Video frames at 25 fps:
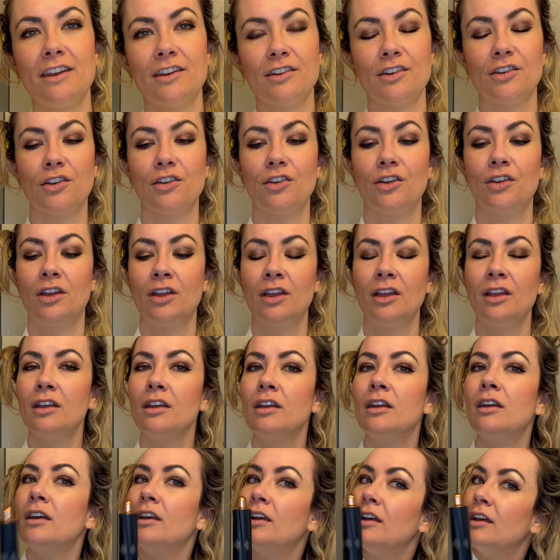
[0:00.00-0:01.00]
it'll
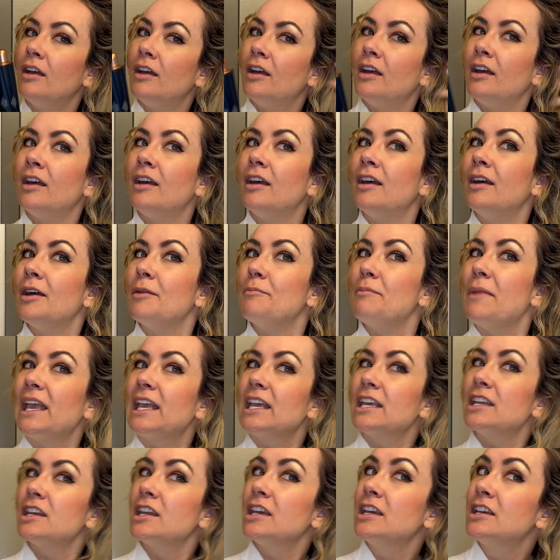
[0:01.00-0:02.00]
make
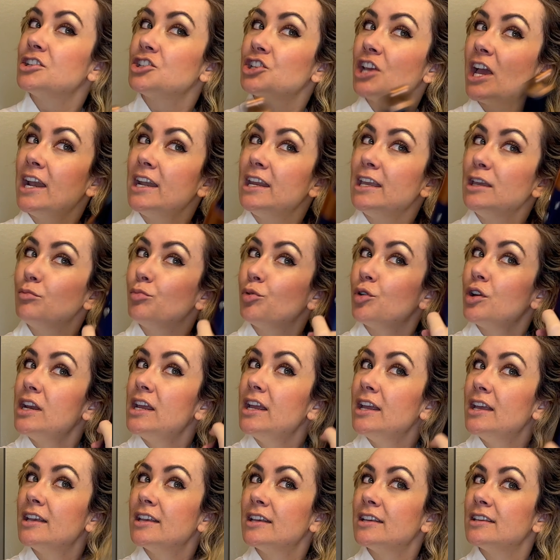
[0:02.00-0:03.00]
it shiny and
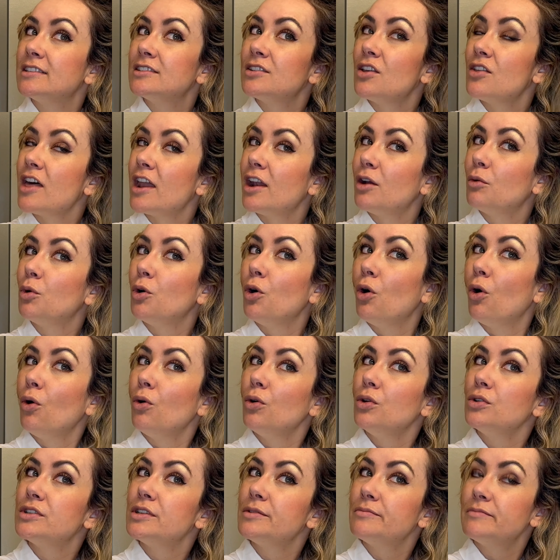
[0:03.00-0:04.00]
pretty so that it will
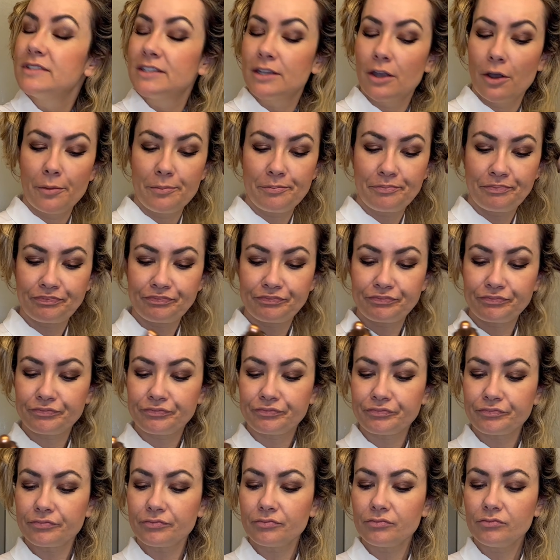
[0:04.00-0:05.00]
hold. So
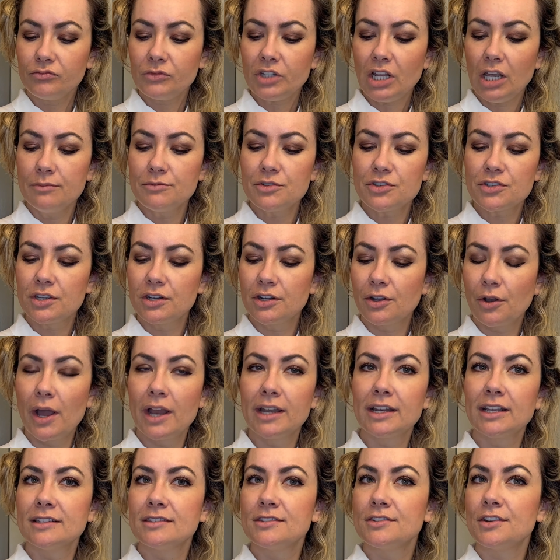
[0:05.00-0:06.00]
I'm just gonna go ahead
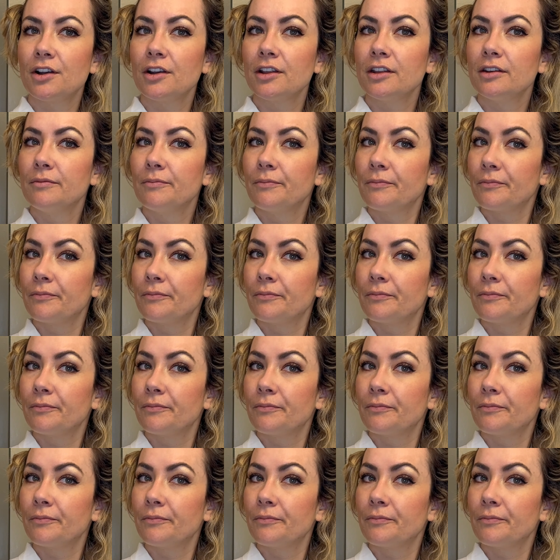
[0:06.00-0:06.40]
and get started.